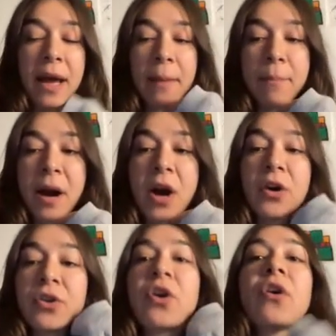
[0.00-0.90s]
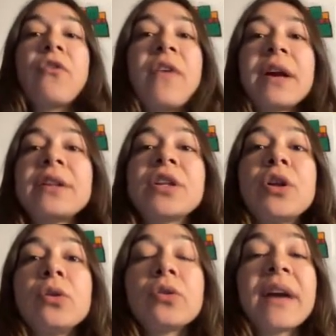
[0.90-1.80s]
about where to
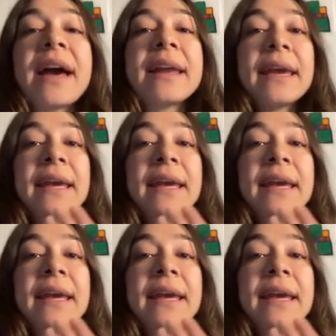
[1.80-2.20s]
look at